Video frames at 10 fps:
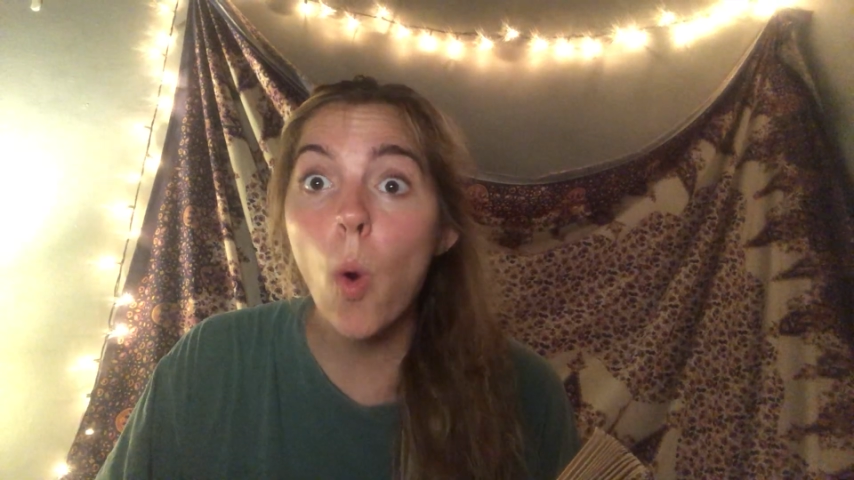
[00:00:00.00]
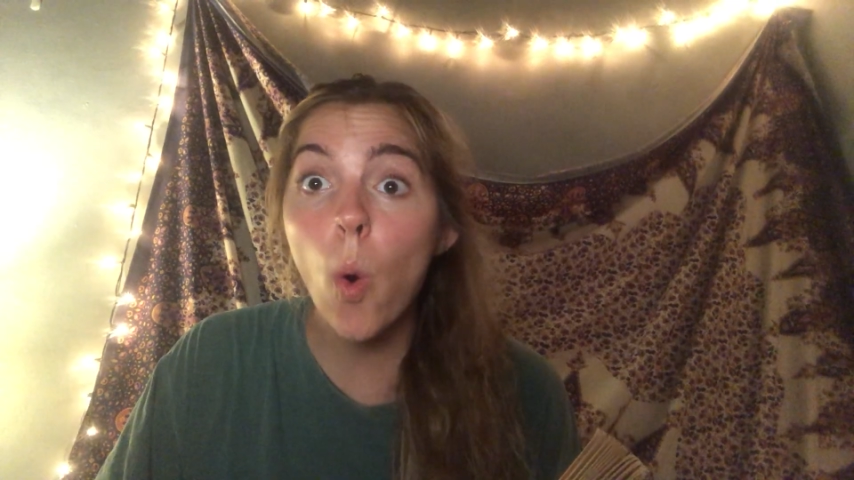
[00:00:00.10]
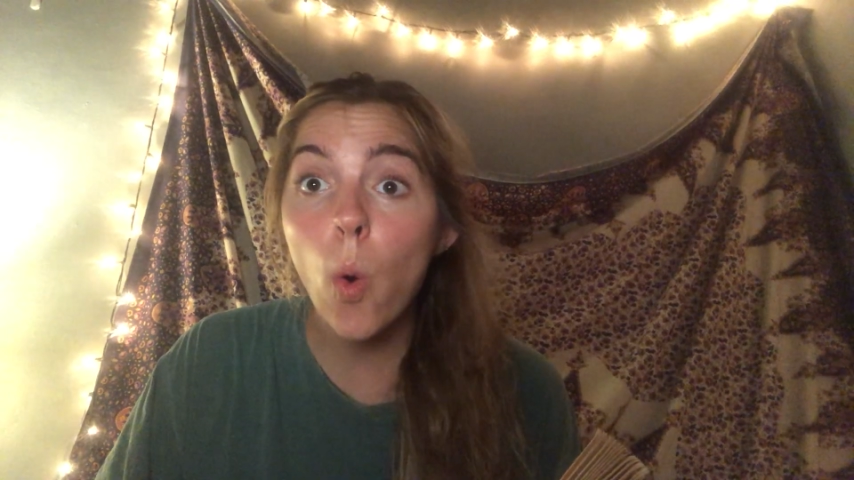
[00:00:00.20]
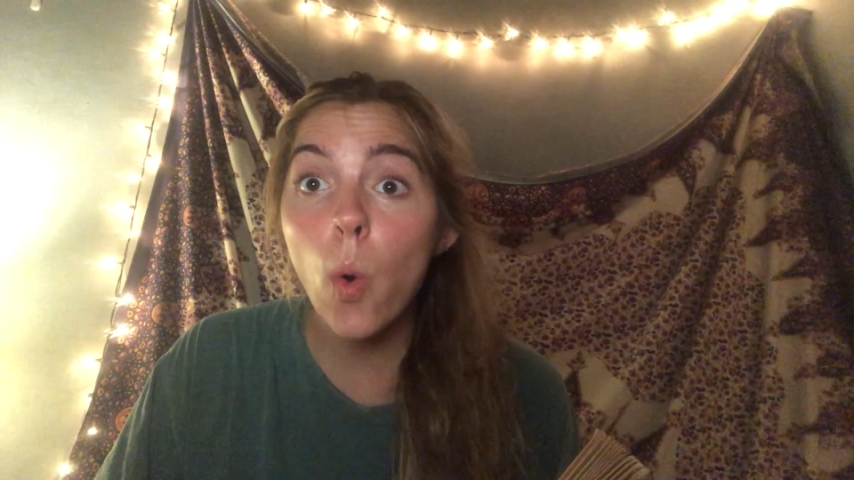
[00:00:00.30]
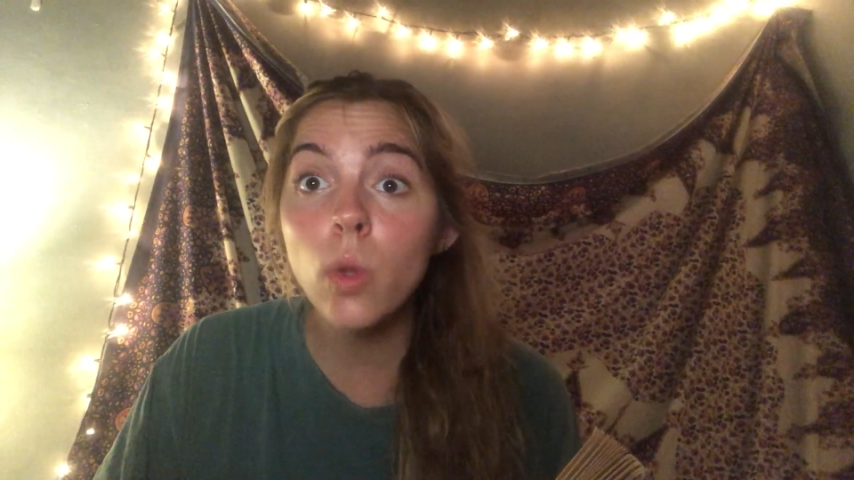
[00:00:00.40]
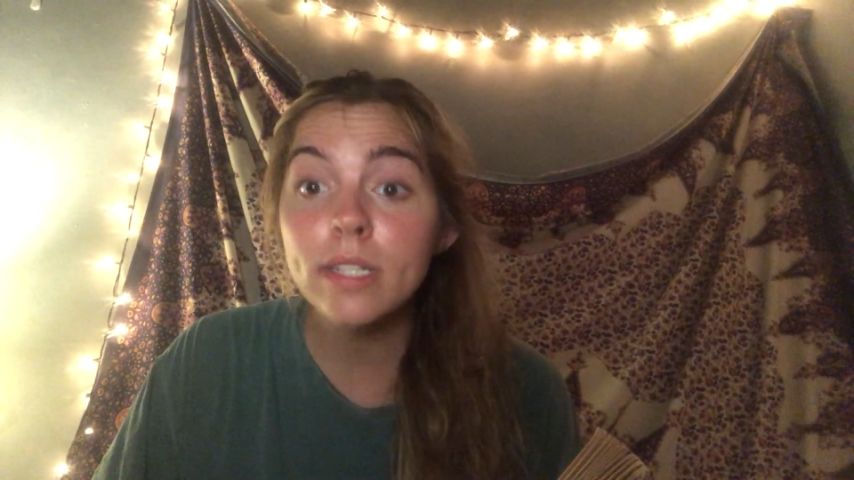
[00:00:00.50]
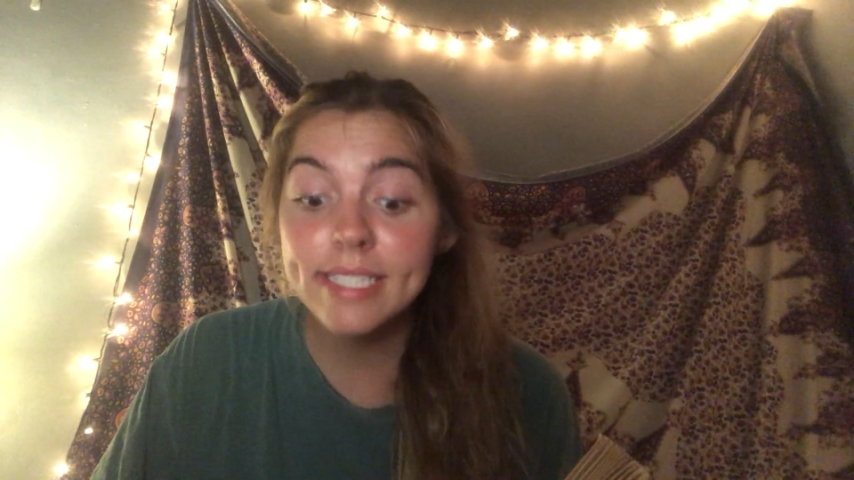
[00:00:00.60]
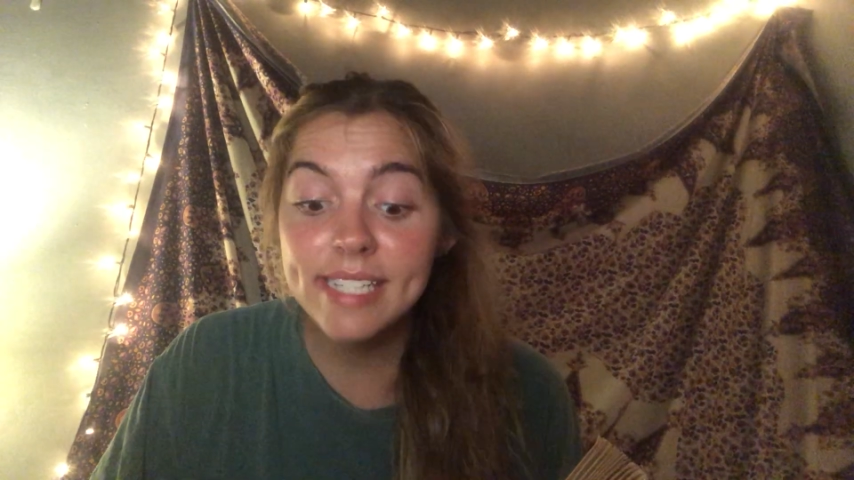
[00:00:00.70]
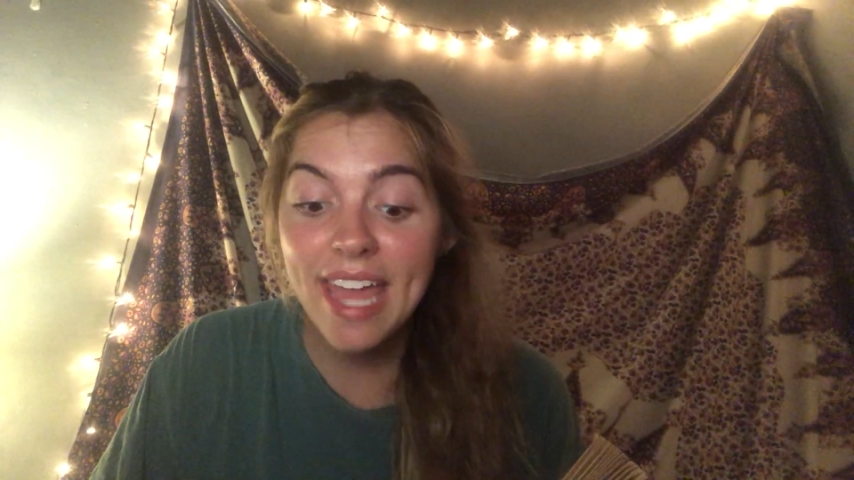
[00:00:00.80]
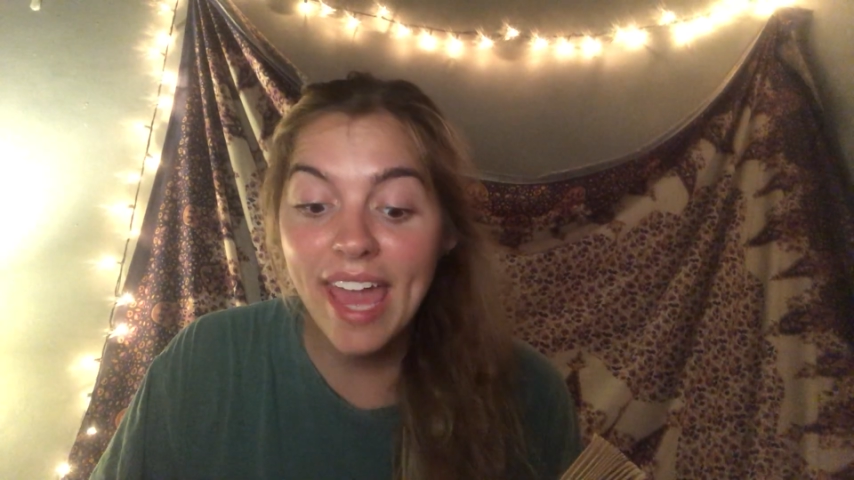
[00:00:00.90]
whole
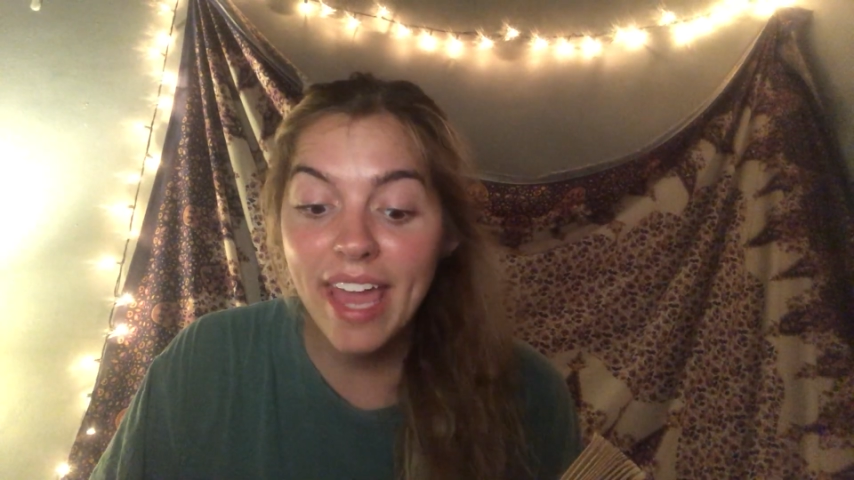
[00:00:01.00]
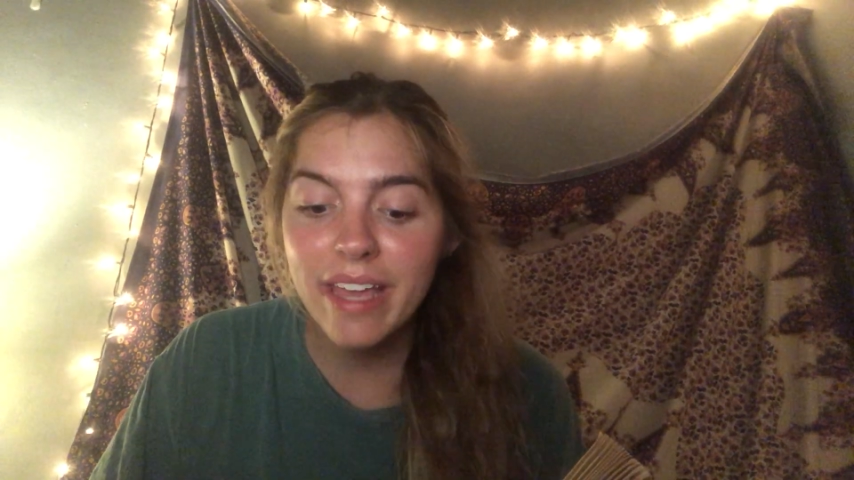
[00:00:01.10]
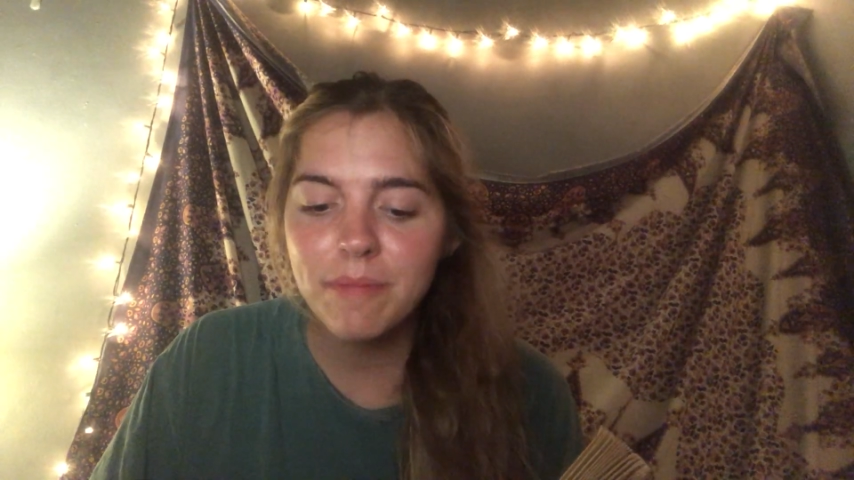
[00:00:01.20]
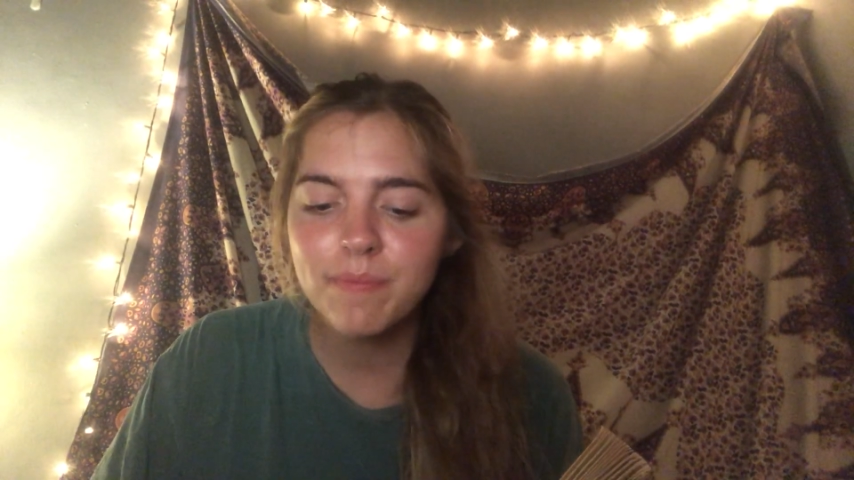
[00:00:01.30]
day.